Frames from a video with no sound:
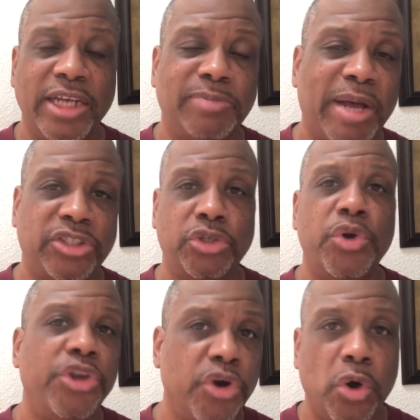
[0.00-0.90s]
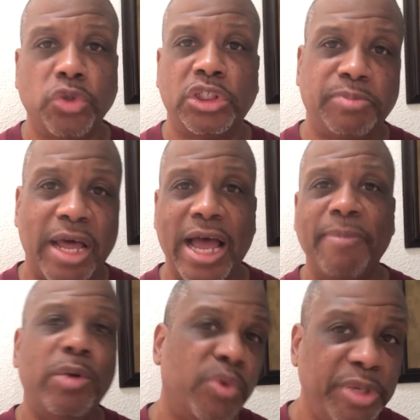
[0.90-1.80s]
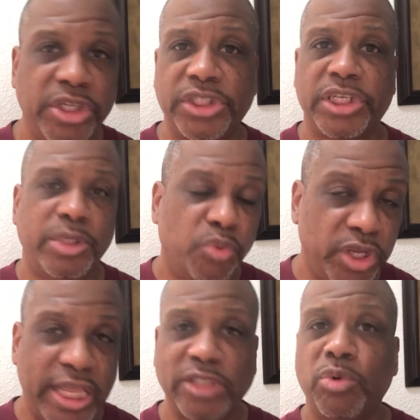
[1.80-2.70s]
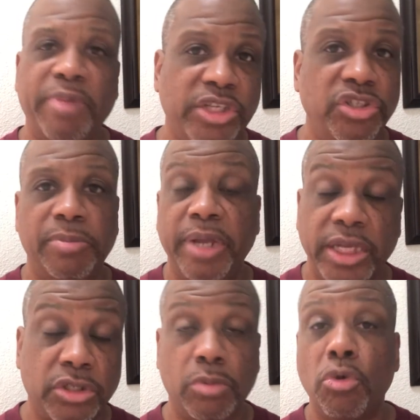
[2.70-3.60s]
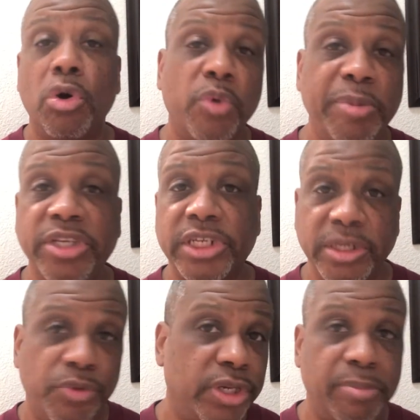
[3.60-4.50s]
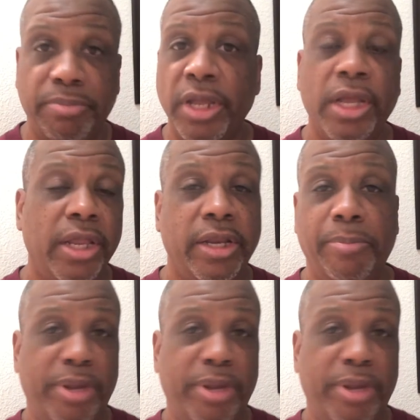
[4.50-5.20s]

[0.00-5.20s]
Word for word: It's about sowing your oats. It's about how many women you can sleep with. That's what makes you the man. So the more women you sleep with, the